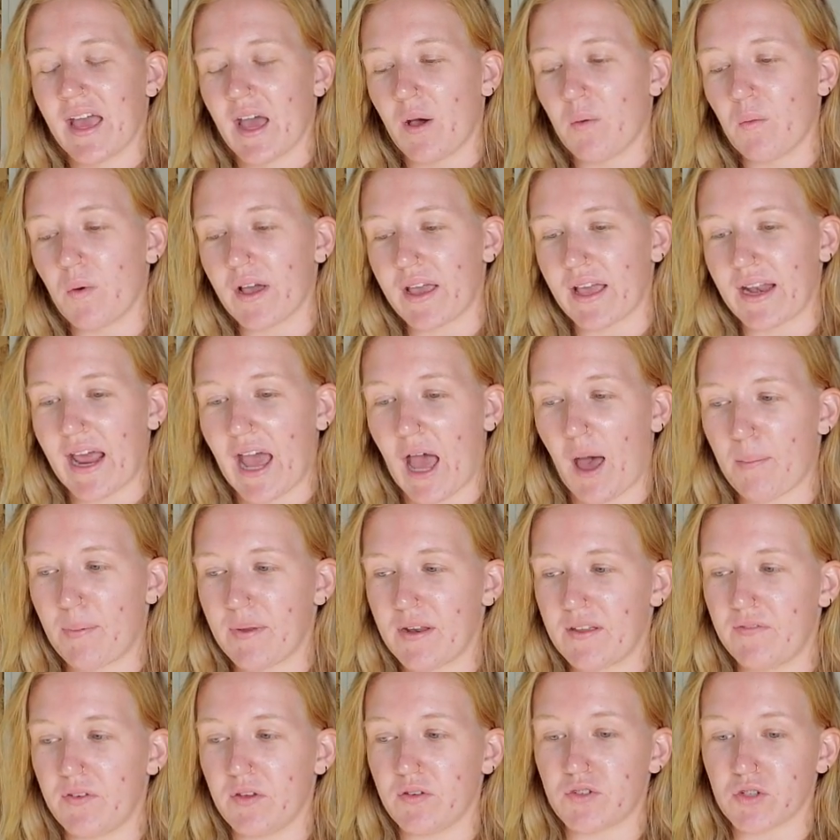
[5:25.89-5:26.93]
And what can happen
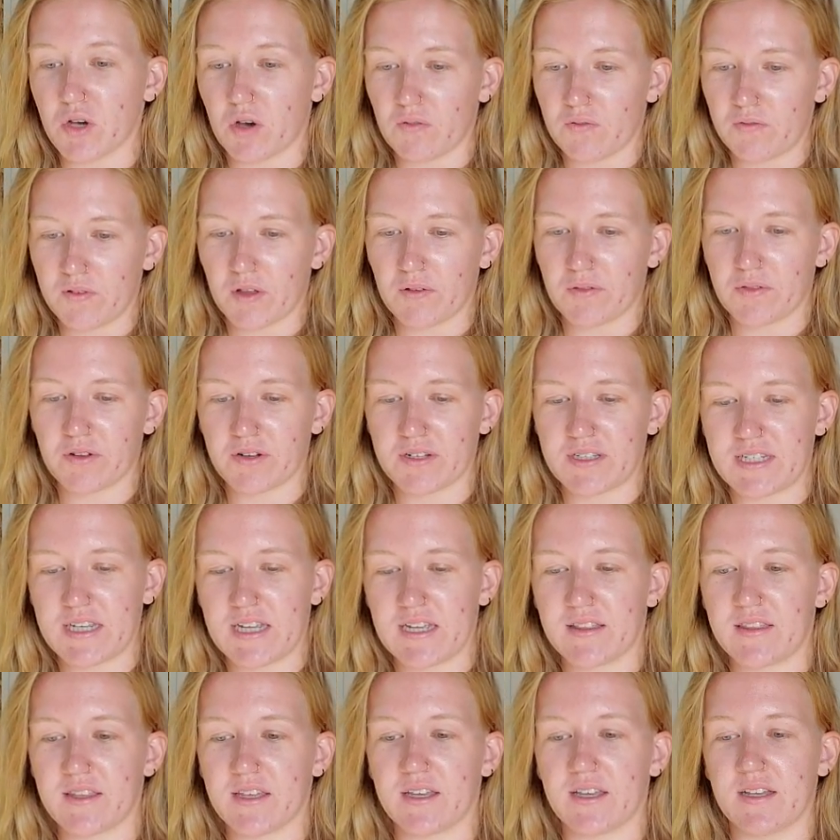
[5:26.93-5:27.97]
if you don't float their
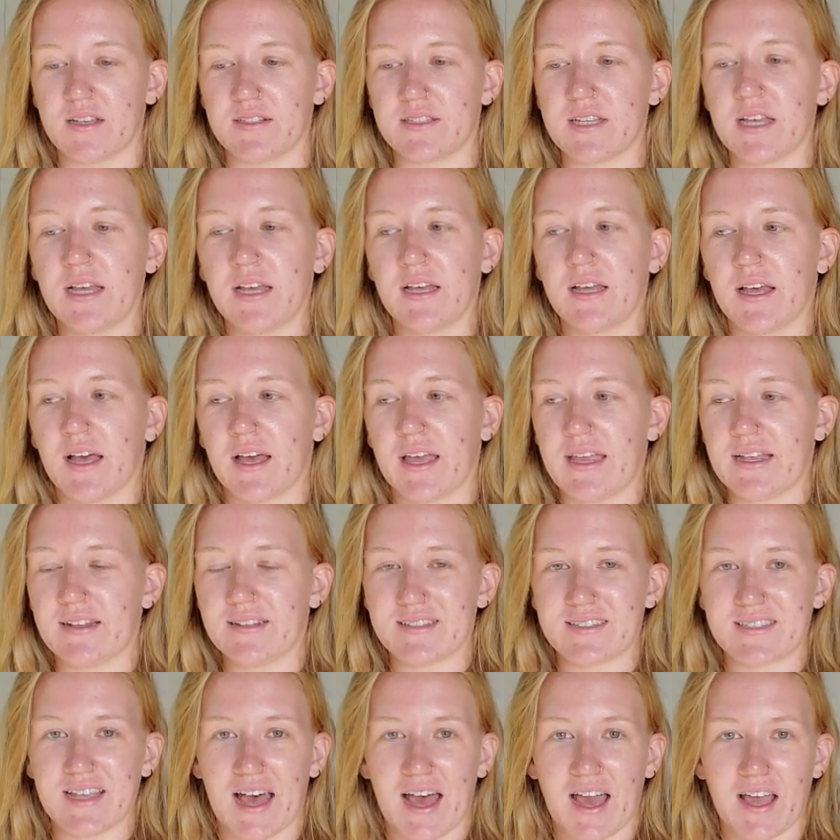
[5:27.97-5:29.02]
teeth is
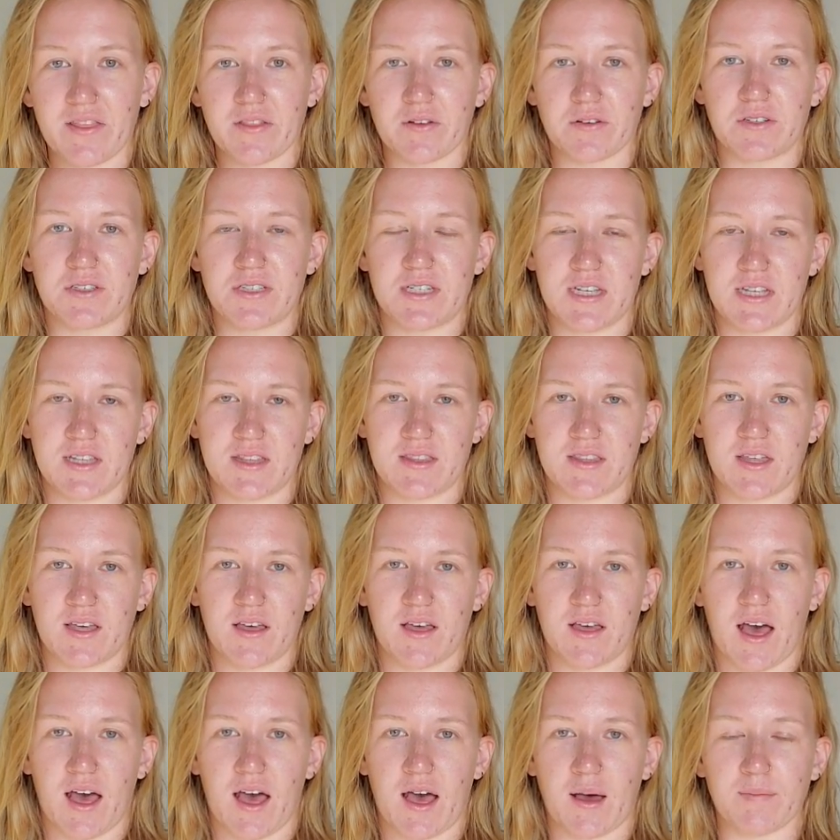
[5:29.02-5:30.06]
inside their teeth
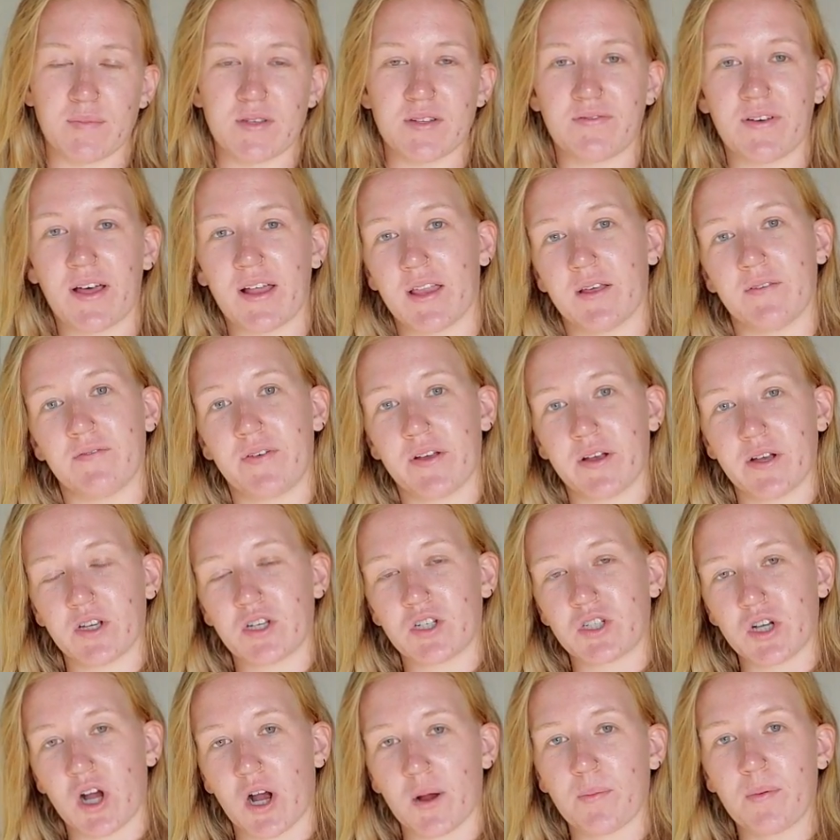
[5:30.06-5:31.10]
develop very
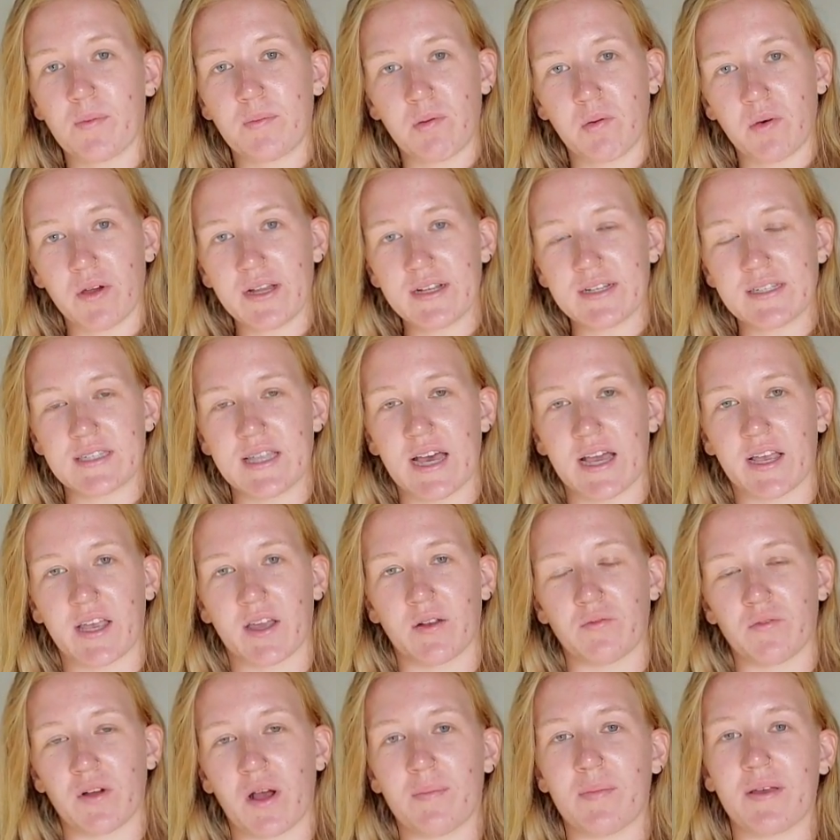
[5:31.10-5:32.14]
sharp points that
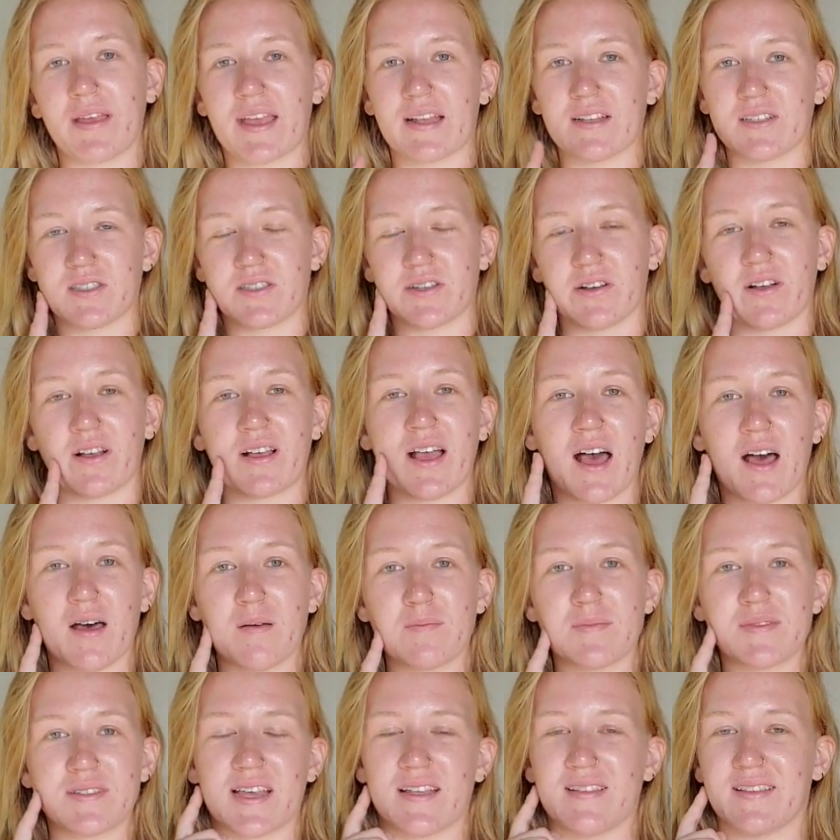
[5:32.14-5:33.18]
can rub against their
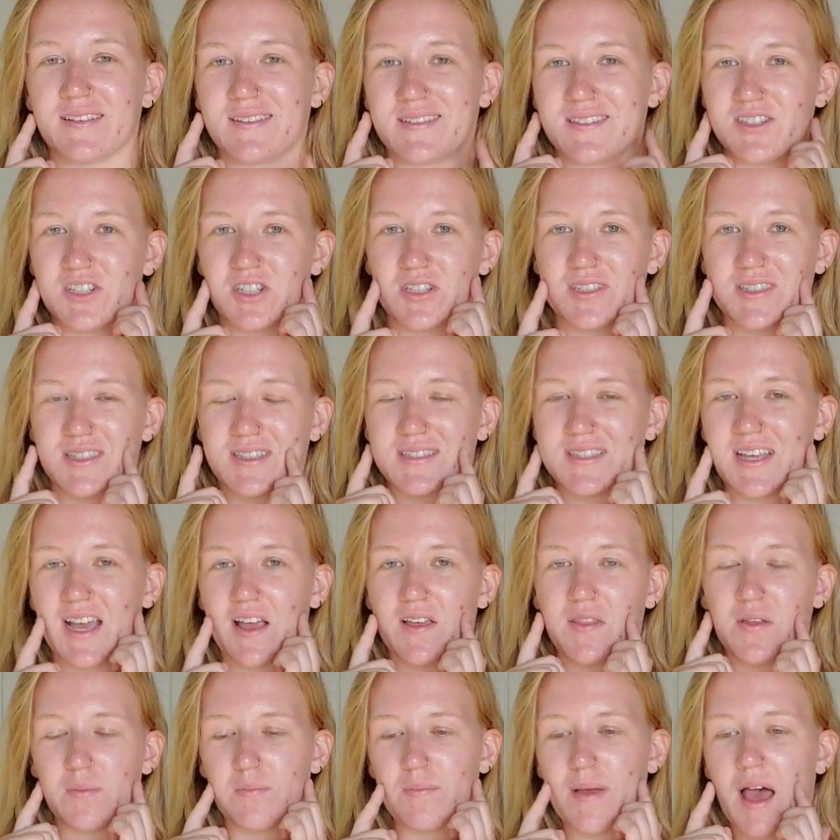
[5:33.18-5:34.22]
gums and just the
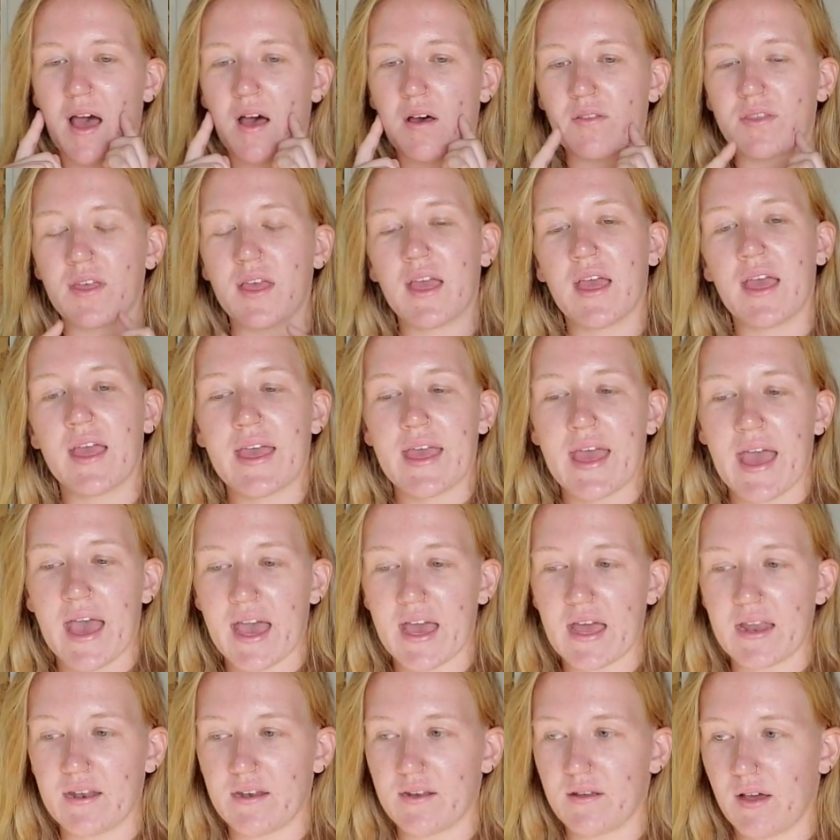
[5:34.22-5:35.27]
side of their mouth
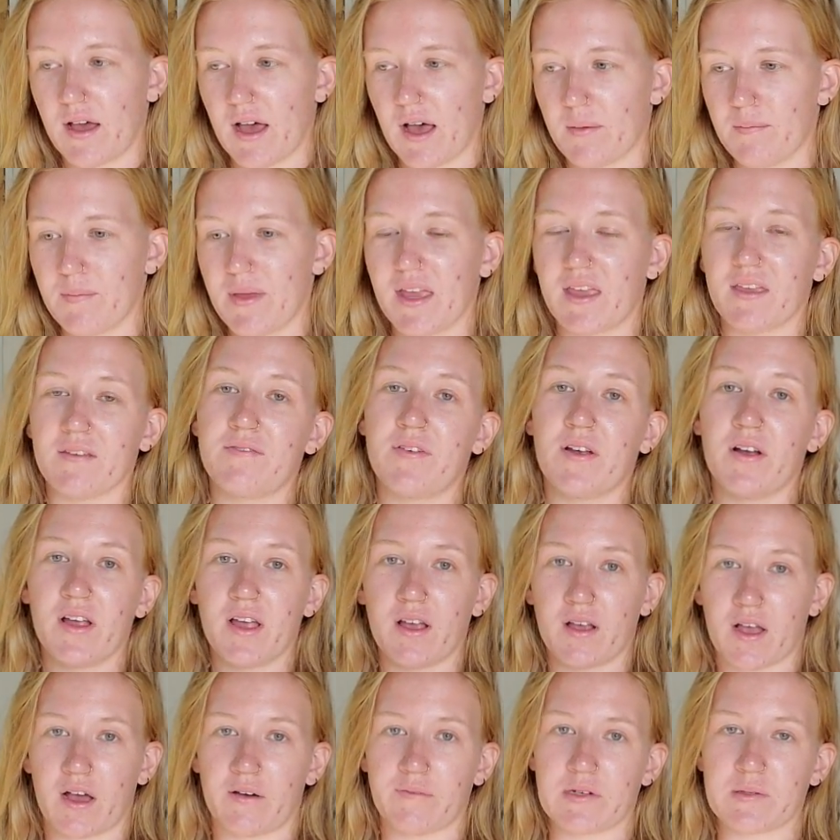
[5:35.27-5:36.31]
and make it very
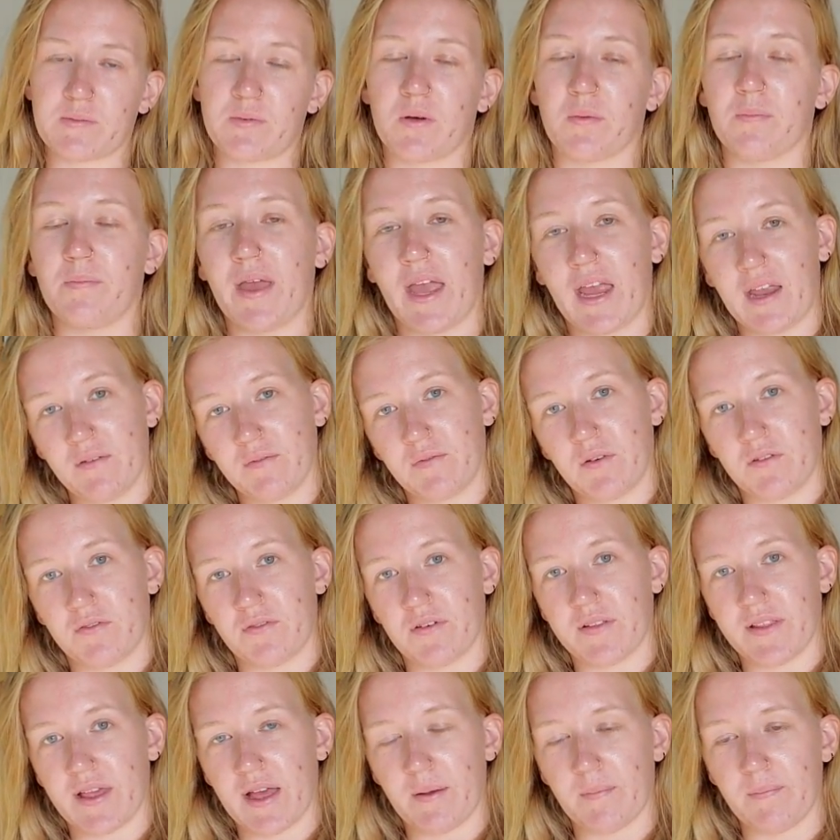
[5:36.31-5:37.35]
uncomfortable and painful
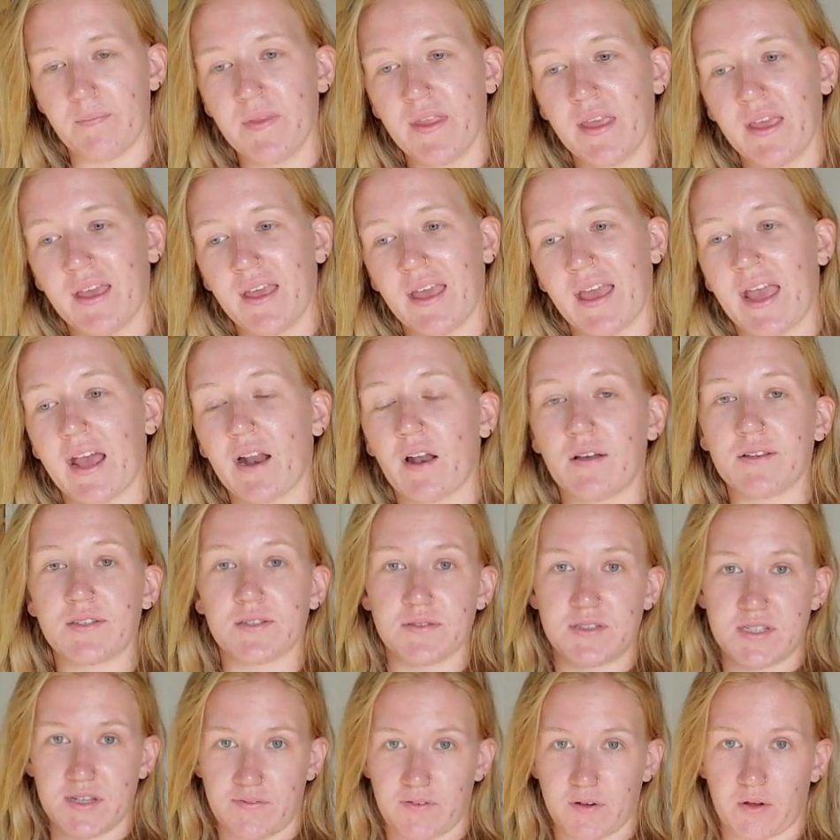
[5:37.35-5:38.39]
for them, and also
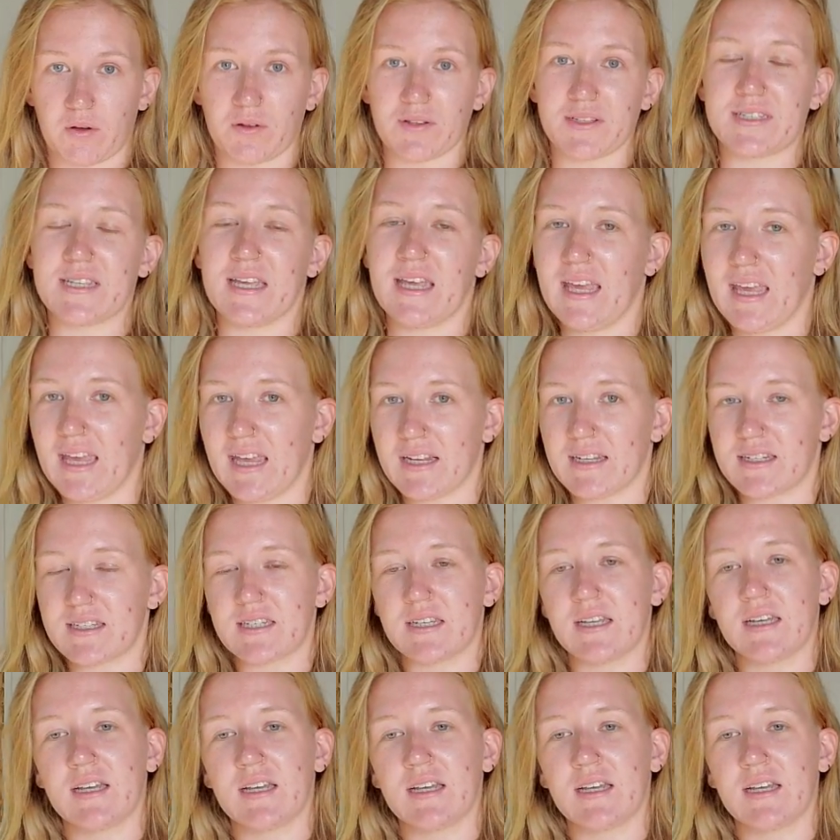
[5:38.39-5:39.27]
difficult to eat,